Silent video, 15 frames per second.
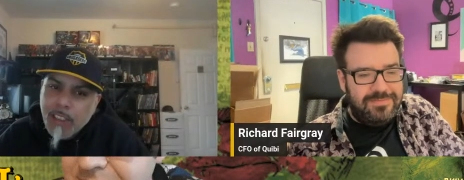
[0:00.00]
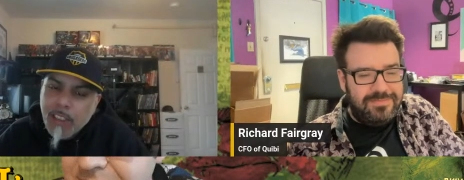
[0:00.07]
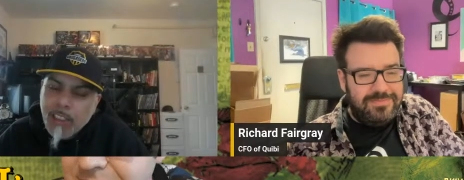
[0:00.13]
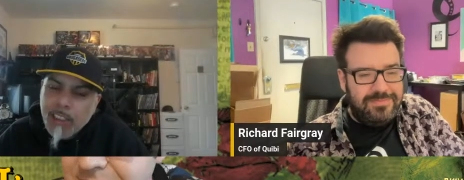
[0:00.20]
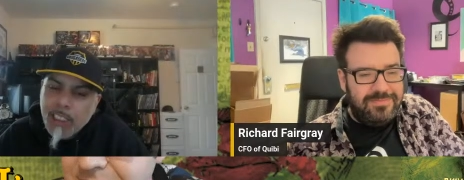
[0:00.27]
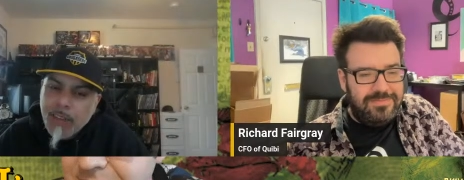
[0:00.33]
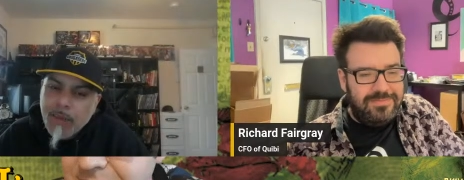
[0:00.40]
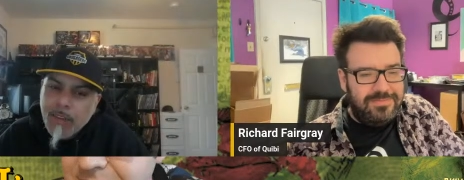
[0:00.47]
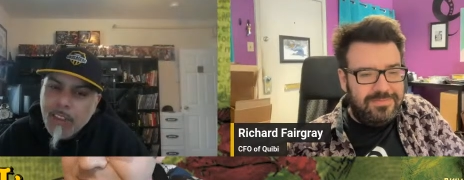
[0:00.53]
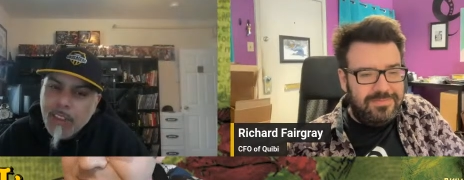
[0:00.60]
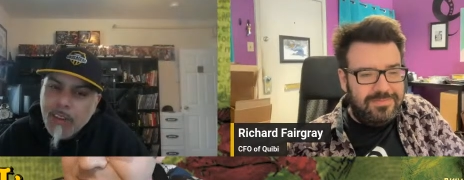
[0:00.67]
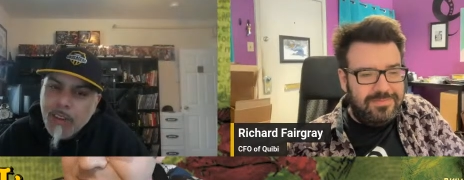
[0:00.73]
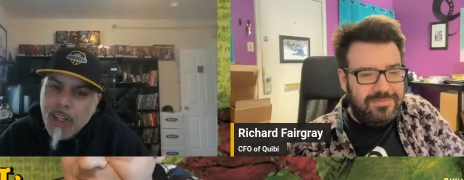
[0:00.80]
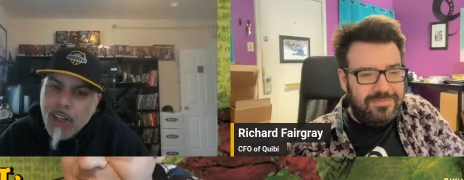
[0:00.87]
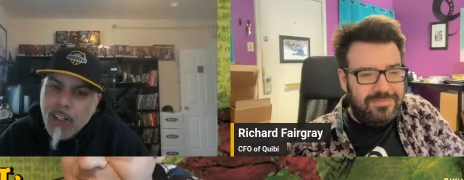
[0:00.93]
Speaker 1: uh, definitely a
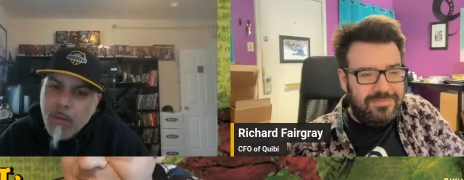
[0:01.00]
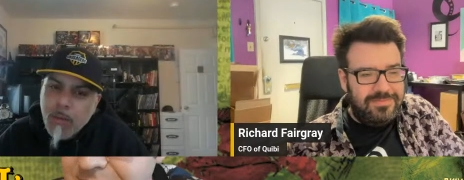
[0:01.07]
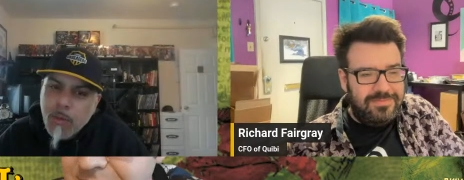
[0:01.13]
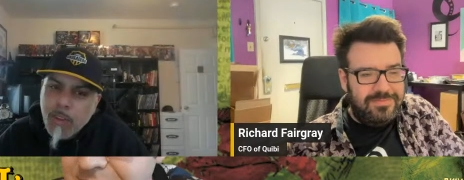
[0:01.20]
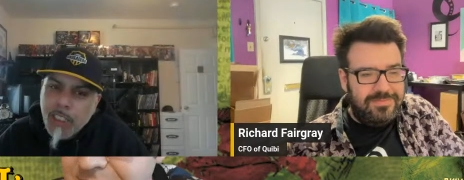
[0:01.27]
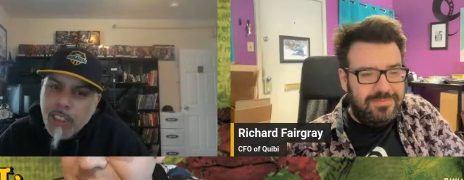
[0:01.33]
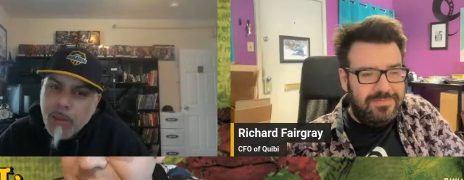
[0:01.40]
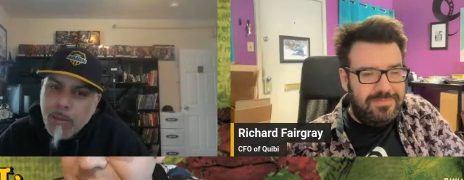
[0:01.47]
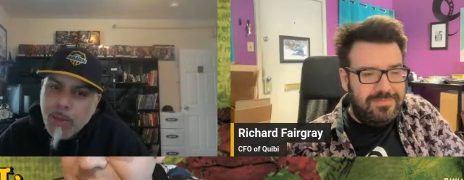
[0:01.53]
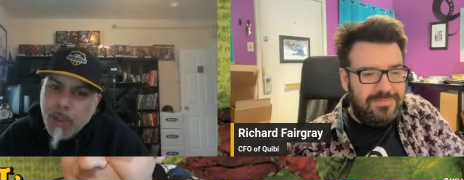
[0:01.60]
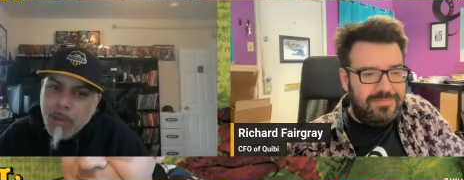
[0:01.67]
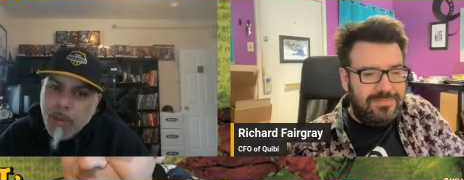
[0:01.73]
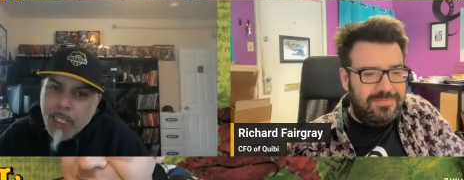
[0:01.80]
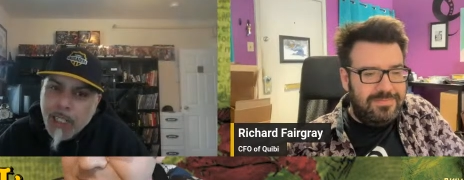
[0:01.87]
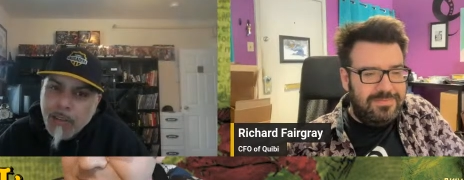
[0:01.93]
new horror movie in the
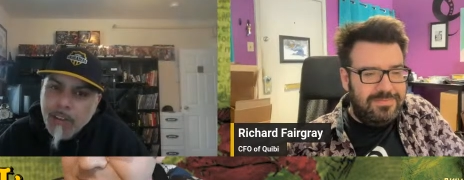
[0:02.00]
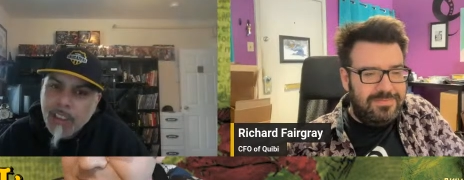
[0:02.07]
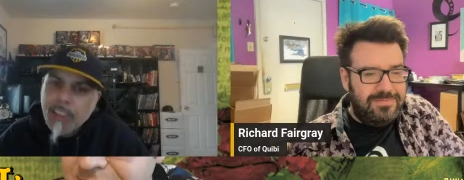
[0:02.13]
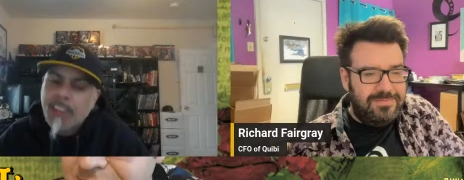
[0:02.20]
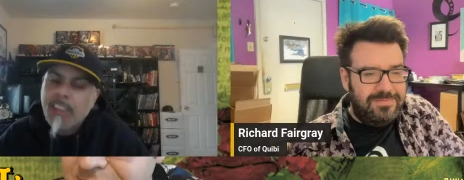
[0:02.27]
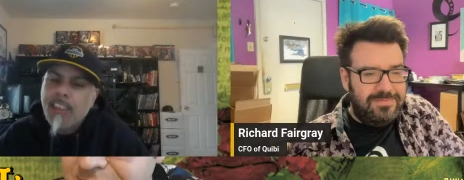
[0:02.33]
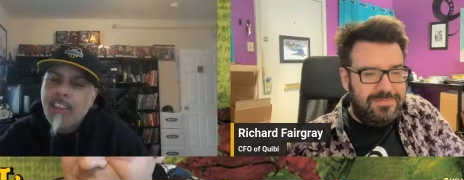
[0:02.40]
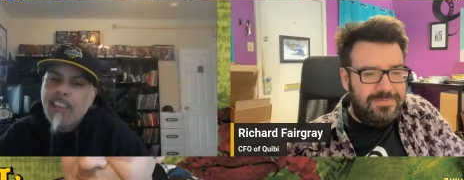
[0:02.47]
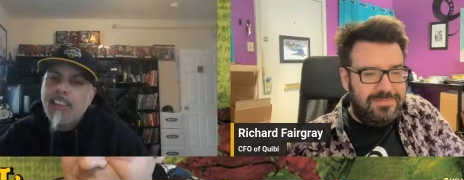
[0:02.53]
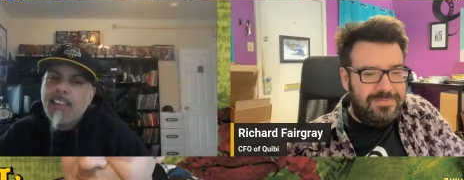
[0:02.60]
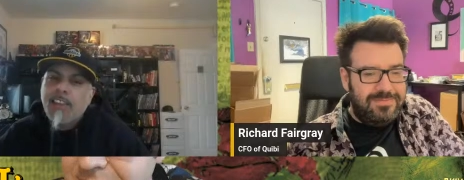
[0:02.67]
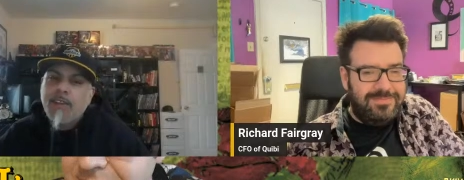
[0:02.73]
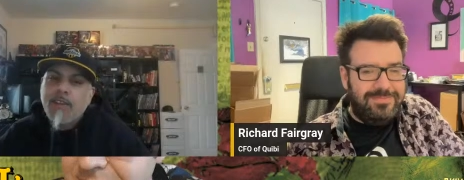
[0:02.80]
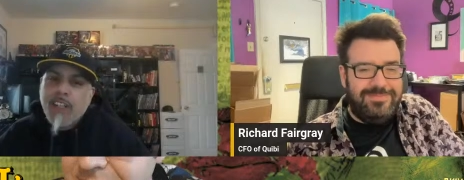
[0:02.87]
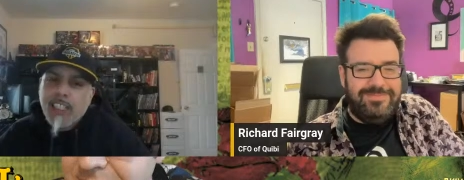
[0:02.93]
Blumhouse uh,
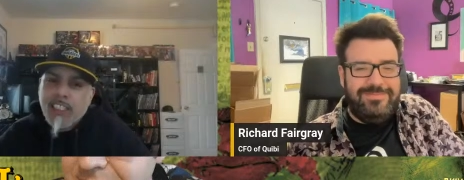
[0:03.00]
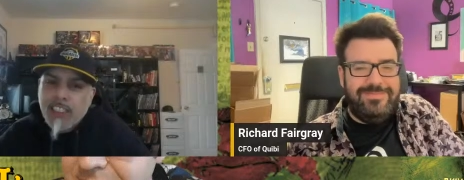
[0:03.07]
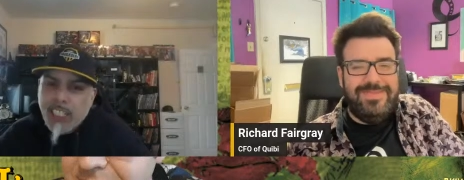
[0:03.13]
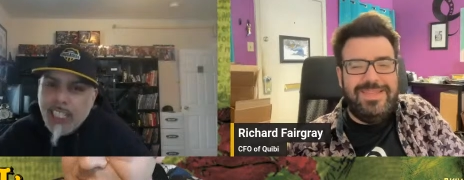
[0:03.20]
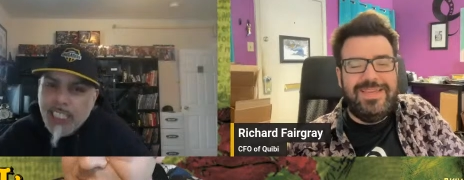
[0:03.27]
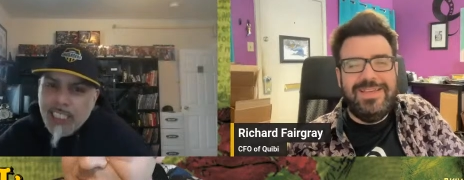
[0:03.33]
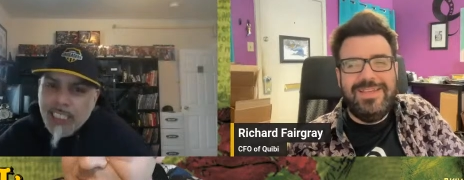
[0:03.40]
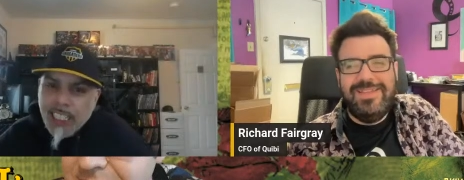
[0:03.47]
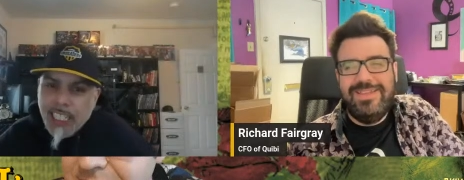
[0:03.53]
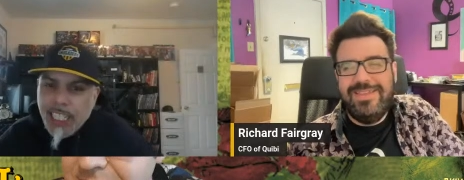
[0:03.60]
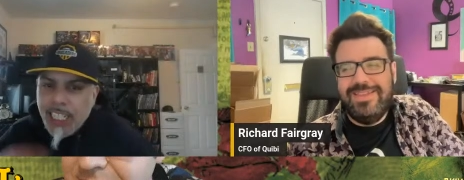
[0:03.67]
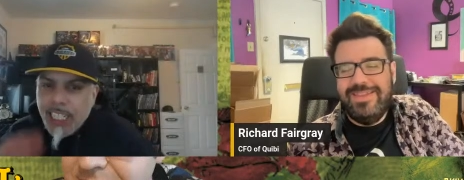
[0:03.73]
hmm. franchise.